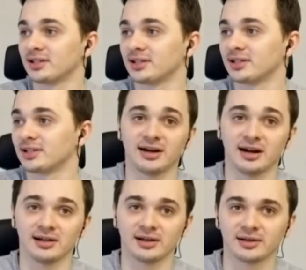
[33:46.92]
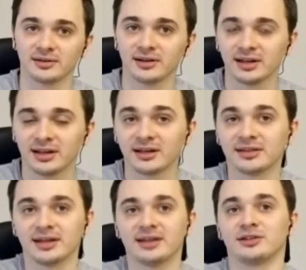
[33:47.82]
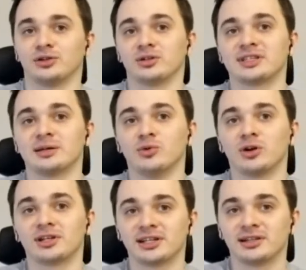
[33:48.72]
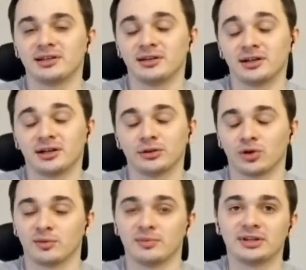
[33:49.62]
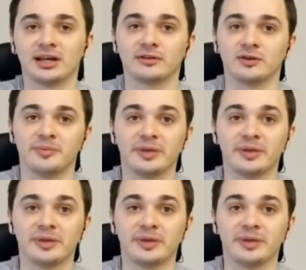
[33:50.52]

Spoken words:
here is called functask stack A